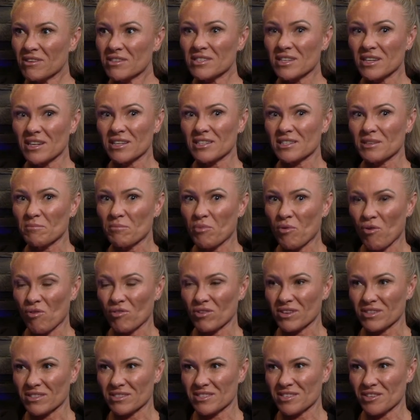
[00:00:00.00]
it is
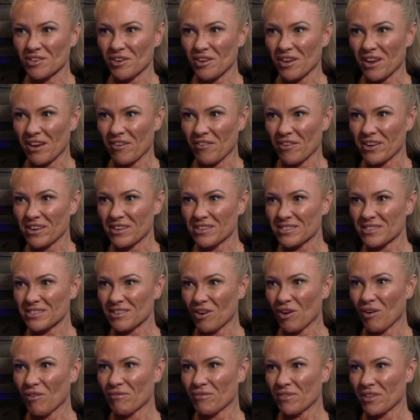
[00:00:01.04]
important in certain areas
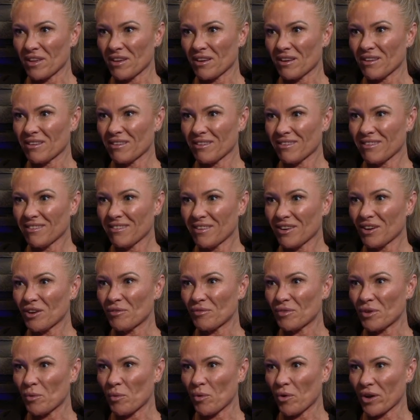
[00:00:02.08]
of
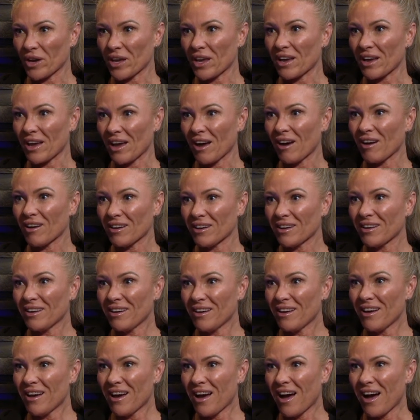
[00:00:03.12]
your working out.
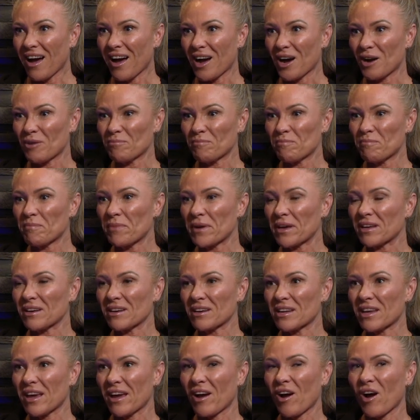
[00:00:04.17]
But
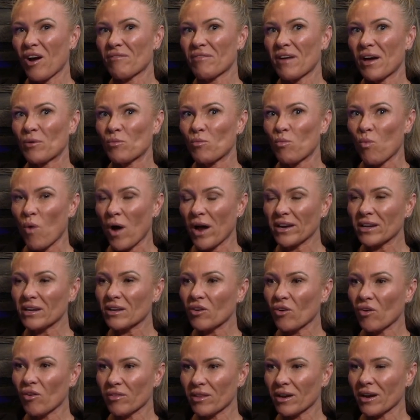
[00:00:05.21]
yeah, I've had one
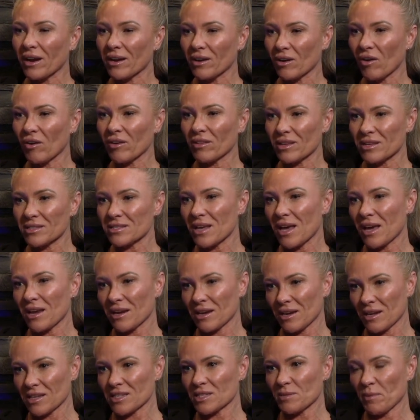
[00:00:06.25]
girl that I know that's had
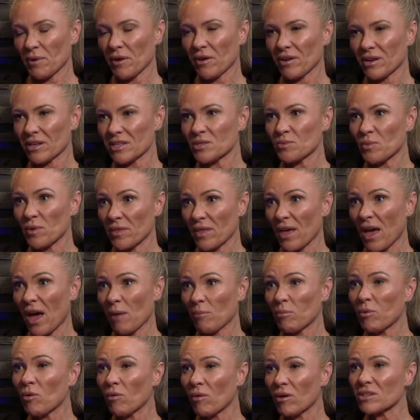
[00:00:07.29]
an experience with the
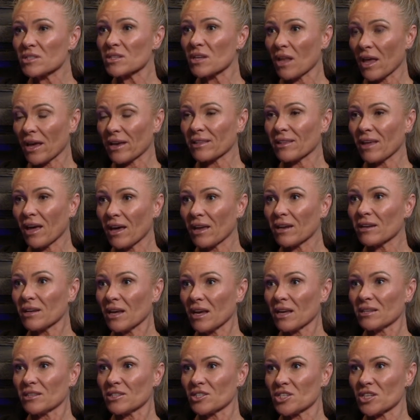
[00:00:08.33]
Apple Watch like that,
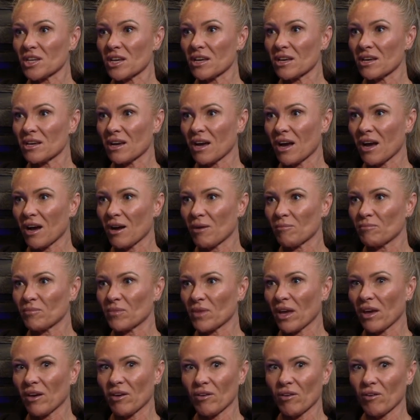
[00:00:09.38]
and she,
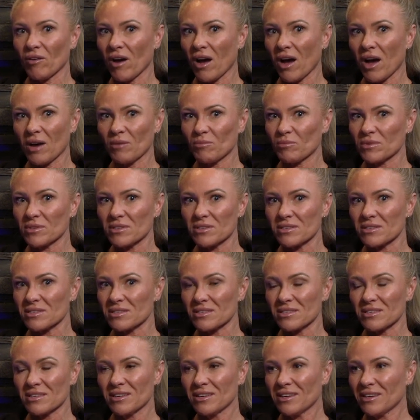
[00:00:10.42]
her heart was
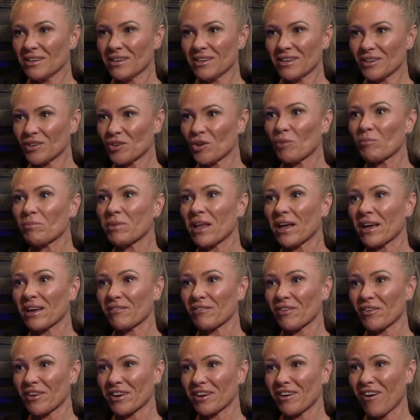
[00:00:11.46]
not playing
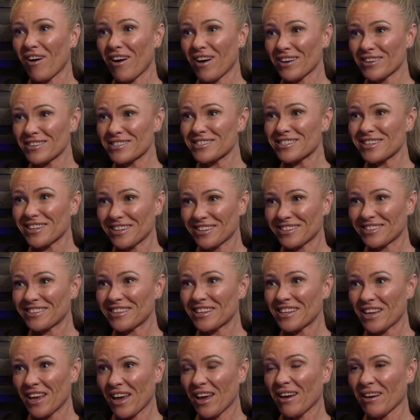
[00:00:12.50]
very nice, and
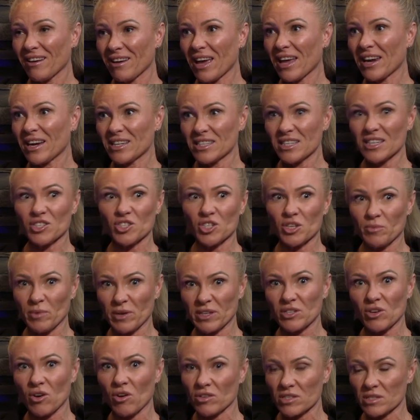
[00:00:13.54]
it did. She went
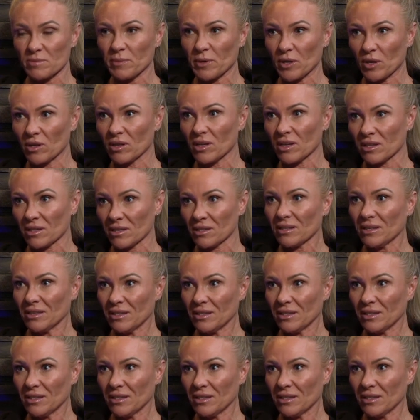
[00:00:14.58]
to hospital, and